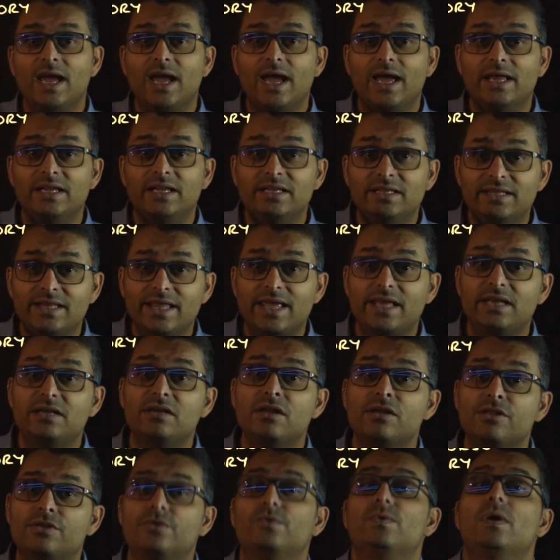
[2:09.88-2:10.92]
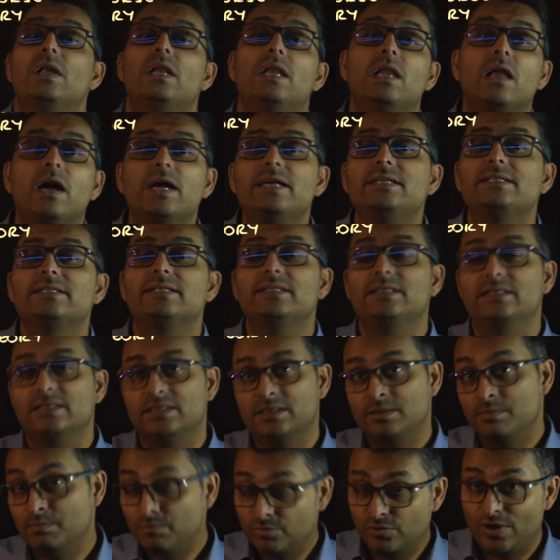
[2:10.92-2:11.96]
and then, through a
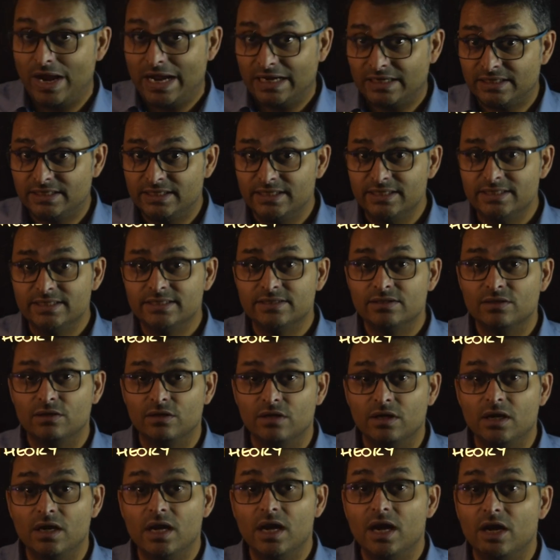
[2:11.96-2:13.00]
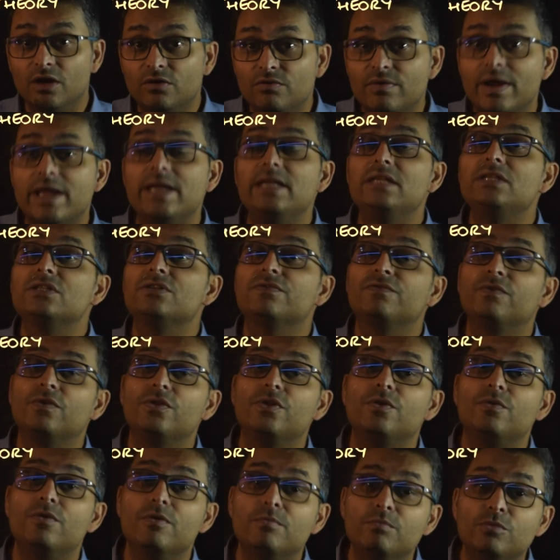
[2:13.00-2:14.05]
license practice, arrange for
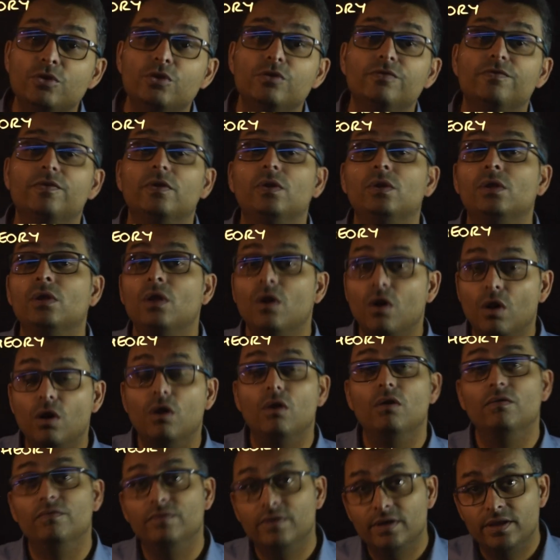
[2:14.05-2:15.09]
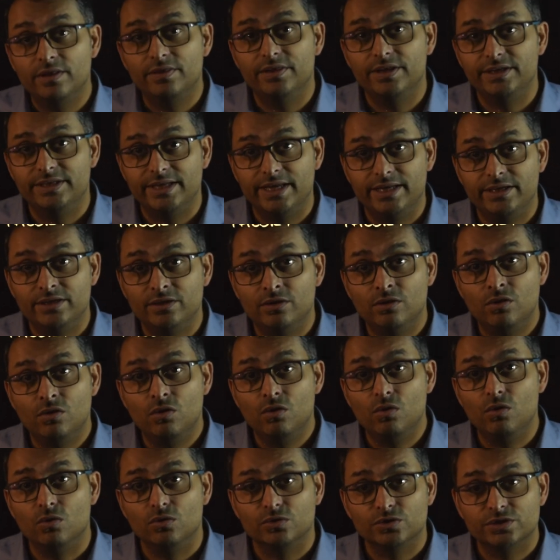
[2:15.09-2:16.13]
the removal of the dead
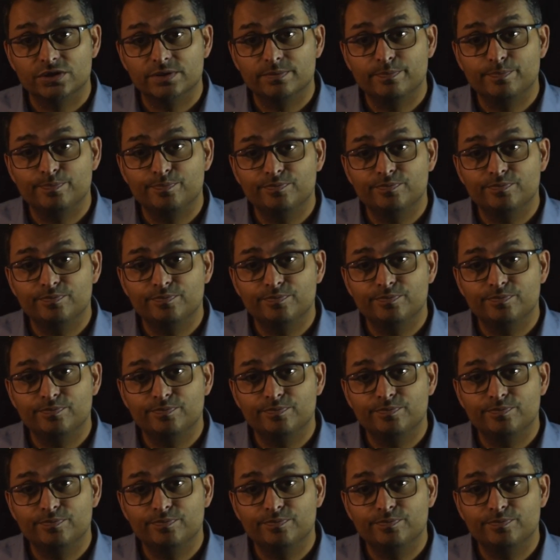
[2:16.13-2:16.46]
horse.